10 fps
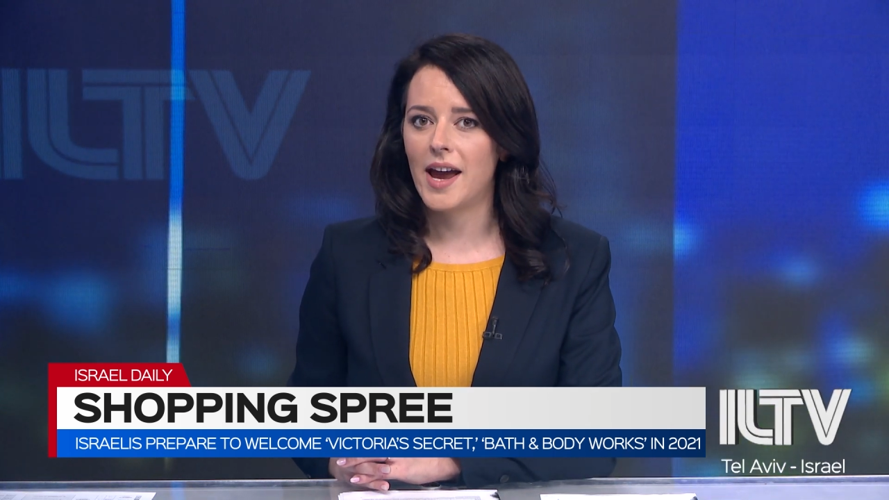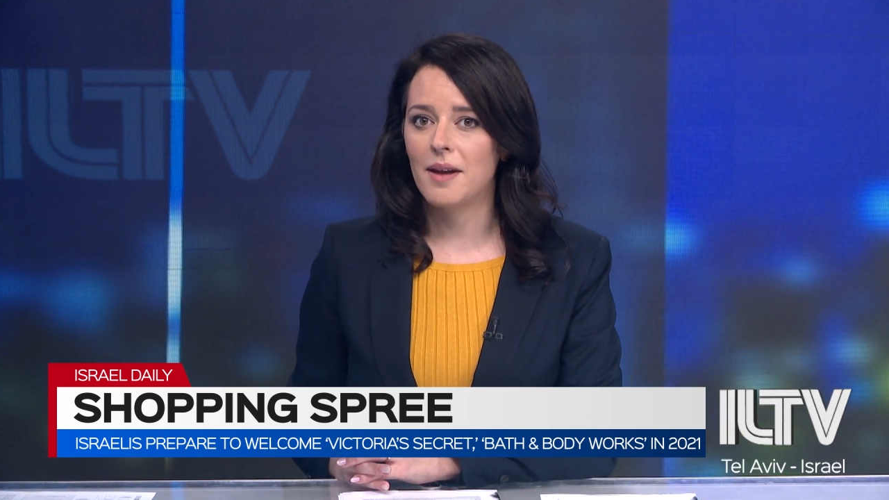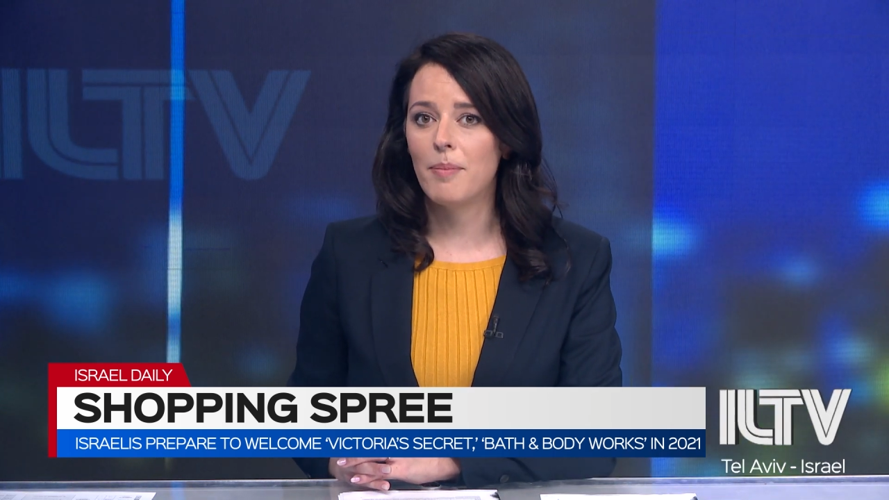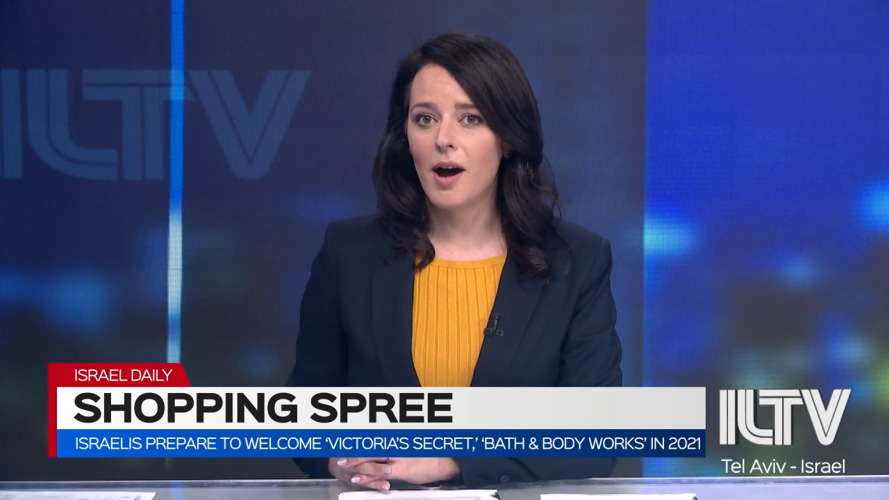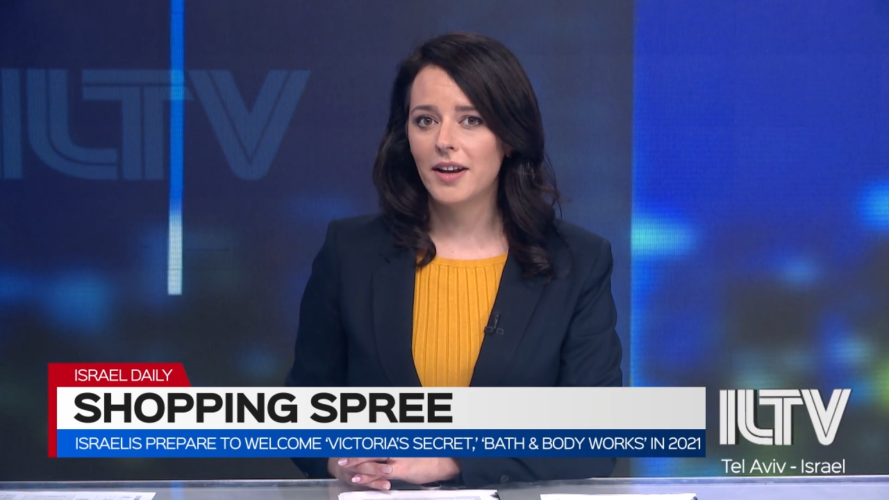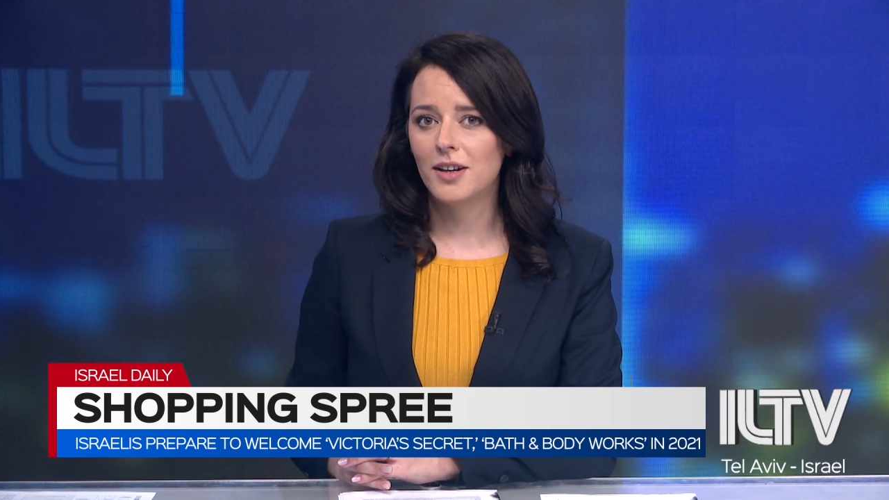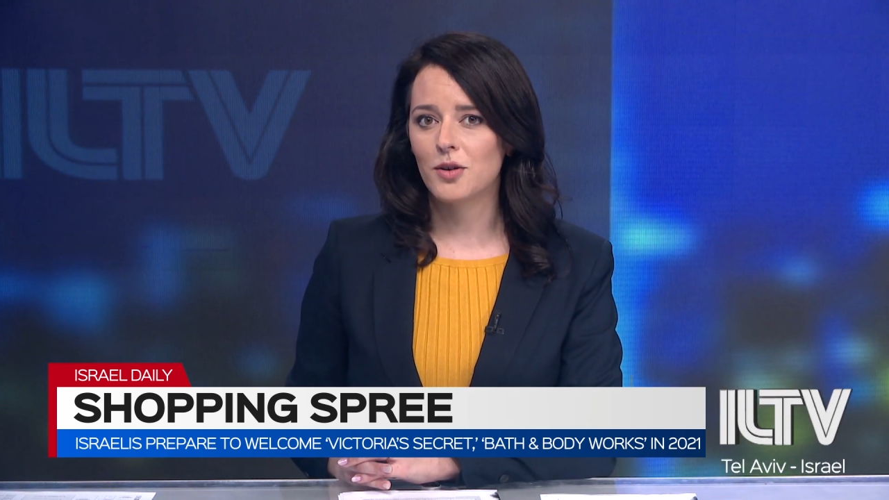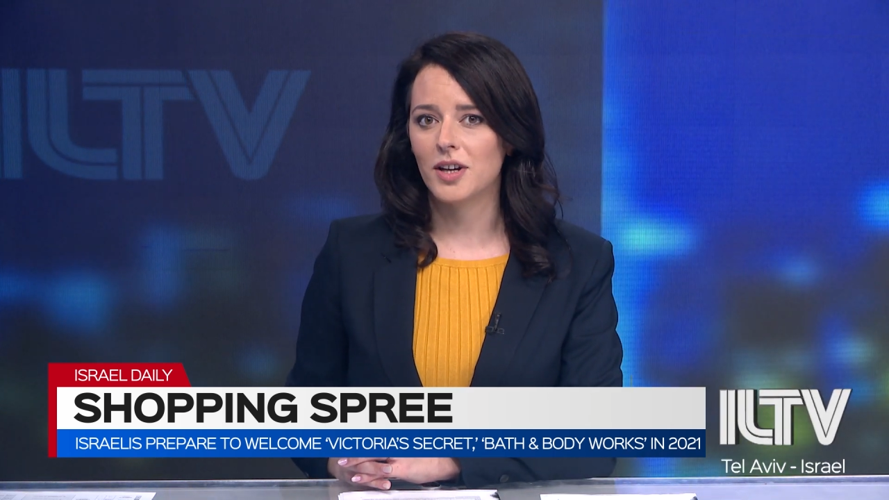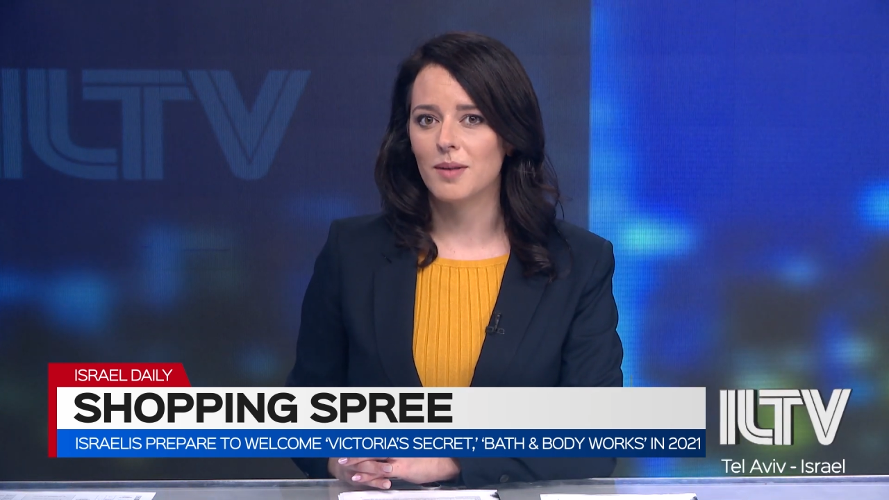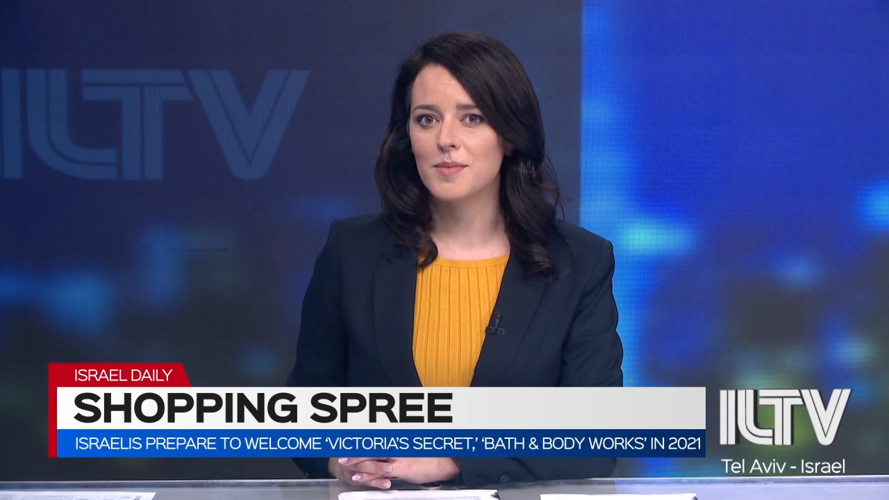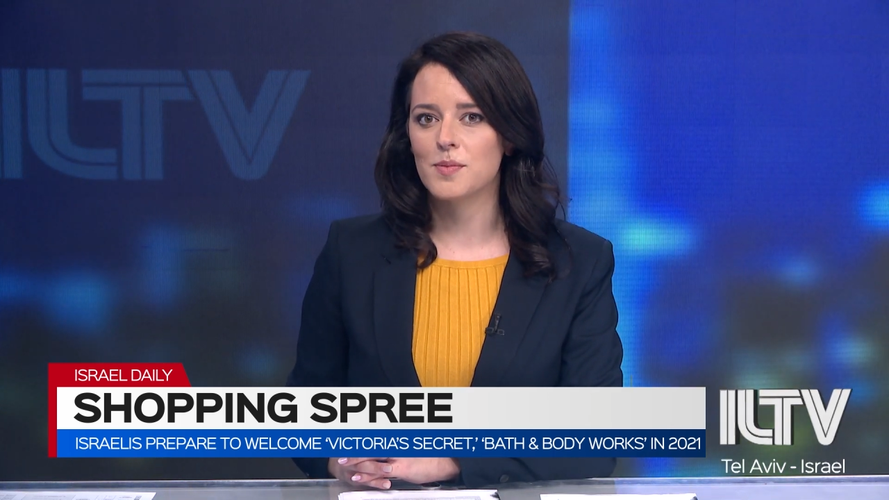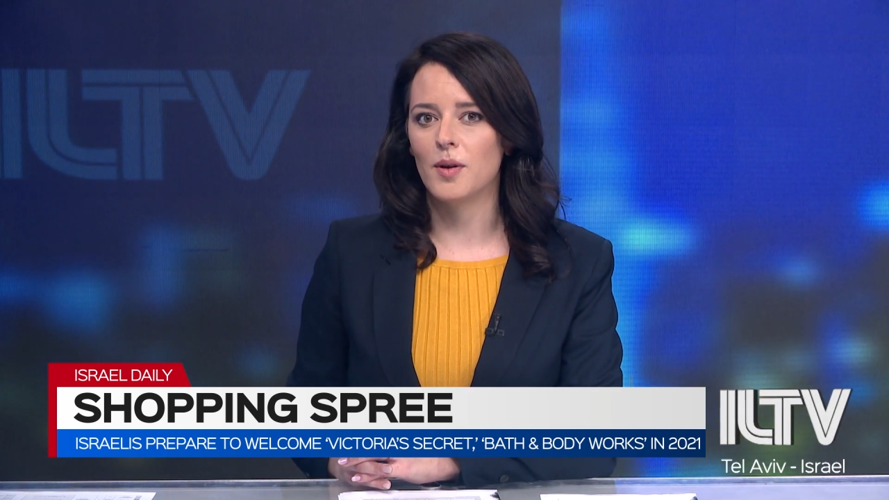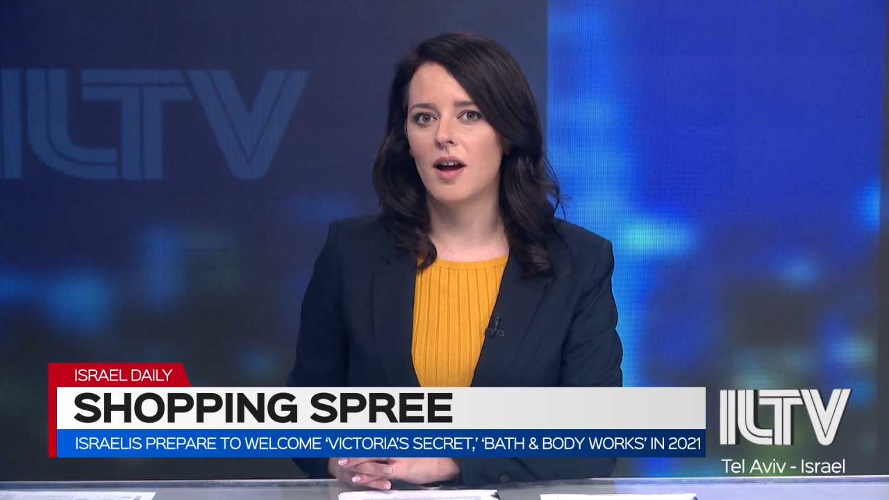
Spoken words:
and body creams,